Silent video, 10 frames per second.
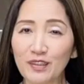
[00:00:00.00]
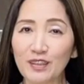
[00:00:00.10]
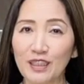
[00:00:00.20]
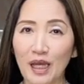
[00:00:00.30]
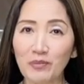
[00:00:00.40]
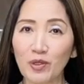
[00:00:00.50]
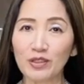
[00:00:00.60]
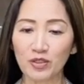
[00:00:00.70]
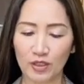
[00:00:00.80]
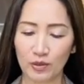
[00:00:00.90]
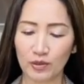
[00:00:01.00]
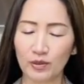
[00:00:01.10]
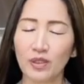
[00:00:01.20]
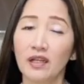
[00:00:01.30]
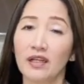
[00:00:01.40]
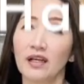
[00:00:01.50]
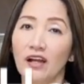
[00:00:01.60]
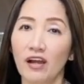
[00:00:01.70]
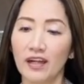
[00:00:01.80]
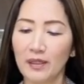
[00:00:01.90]
that I'm going to show you
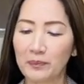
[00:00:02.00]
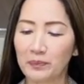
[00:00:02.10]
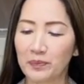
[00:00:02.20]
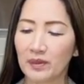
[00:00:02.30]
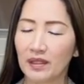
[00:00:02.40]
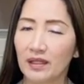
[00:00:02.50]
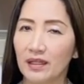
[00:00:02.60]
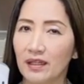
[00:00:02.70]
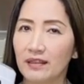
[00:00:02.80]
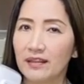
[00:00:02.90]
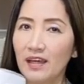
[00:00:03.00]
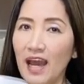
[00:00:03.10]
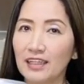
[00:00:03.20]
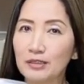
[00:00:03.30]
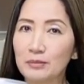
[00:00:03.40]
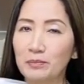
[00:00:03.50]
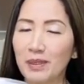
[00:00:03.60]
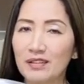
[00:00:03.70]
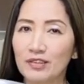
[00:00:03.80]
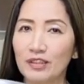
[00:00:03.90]
are the hand
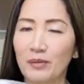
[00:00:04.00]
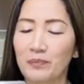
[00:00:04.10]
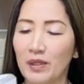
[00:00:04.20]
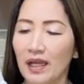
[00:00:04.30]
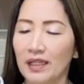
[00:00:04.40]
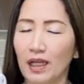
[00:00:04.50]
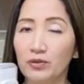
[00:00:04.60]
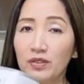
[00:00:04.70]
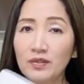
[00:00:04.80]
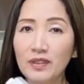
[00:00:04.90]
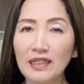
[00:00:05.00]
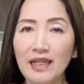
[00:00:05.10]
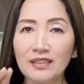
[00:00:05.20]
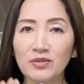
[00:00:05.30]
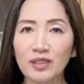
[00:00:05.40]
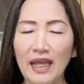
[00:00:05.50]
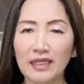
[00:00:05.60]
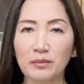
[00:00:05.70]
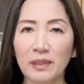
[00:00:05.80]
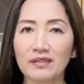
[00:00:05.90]
mixer. Now this is an electric
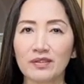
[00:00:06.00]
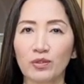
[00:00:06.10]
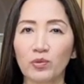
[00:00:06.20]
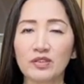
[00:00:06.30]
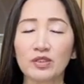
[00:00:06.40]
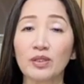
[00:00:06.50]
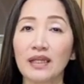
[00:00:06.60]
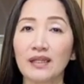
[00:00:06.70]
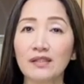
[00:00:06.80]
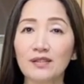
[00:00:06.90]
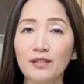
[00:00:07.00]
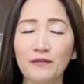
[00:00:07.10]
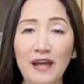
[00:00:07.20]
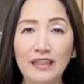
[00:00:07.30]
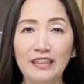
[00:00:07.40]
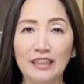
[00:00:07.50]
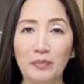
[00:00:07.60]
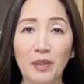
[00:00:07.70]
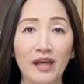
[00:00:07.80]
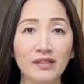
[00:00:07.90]
hand mixer which you can easily find in
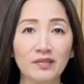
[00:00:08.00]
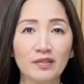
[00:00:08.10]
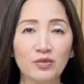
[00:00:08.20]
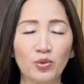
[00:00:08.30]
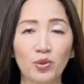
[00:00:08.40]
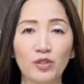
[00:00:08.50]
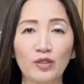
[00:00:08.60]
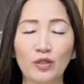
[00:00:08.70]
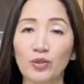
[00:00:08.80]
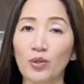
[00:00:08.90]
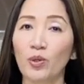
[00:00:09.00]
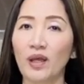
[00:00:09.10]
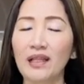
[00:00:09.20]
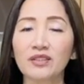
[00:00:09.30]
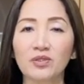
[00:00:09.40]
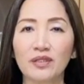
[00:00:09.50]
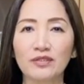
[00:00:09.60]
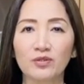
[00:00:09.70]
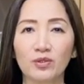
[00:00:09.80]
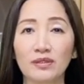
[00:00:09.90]
appliances store or electronic
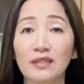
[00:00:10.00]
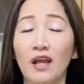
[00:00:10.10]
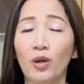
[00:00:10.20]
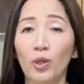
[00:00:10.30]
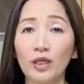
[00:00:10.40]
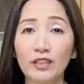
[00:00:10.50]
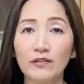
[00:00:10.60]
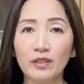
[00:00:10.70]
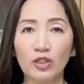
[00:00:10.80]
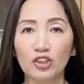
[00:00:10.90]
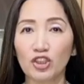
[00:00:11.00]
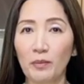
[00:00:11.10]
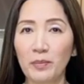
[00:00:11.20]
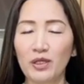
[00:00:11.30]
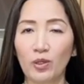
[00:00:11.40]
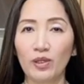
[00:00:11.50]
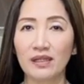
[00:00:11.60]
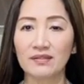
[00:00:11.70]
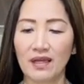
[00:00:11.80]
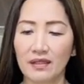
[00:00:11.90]
stores or even on Shopee or
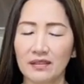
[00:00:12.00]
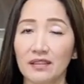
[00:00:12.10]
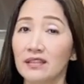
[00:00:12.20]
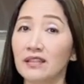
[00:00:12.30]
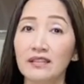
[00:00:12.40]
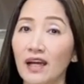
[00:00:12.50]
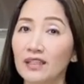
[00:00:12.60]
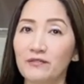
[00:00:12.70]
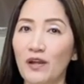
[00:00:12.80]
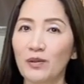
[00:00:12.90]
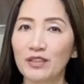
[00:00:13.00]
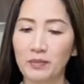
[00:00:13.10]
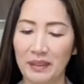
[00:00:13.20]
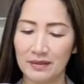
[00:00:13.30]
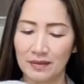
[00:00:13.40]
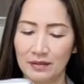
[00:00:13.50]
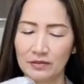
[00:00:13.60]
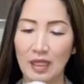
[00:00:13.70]
Lazada. They're not very expensive.